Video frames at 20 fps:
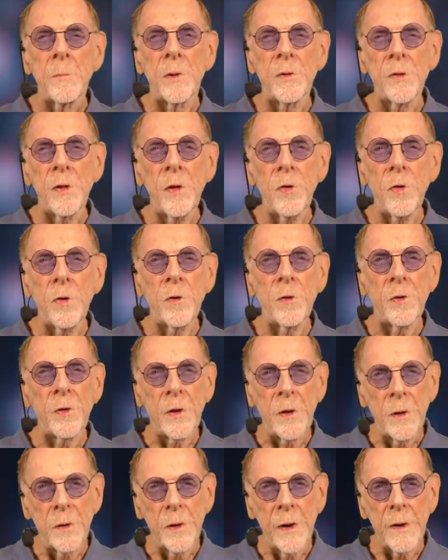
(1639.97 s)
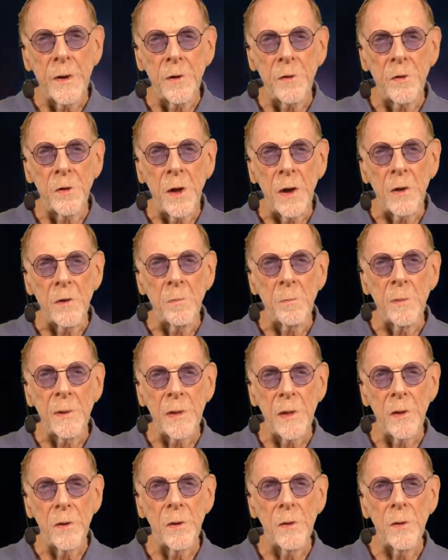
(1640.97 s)
positions the United States
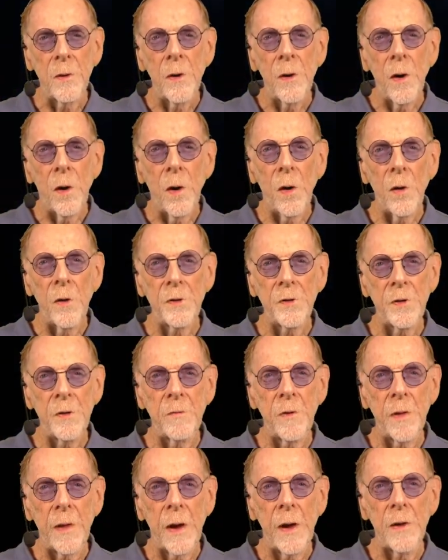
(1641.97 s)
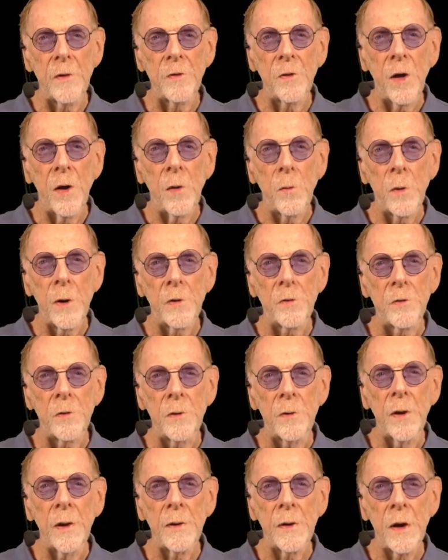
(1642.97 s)
below all civilized
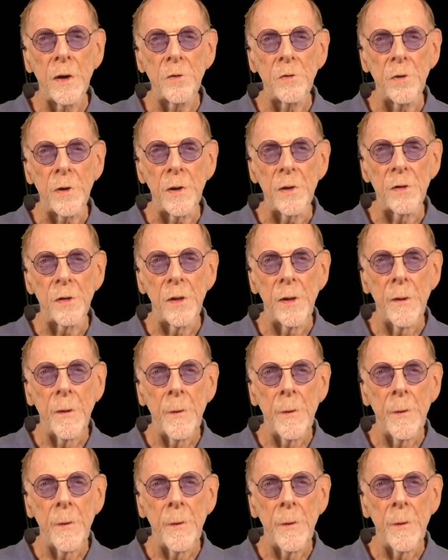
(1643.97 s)
Western countries.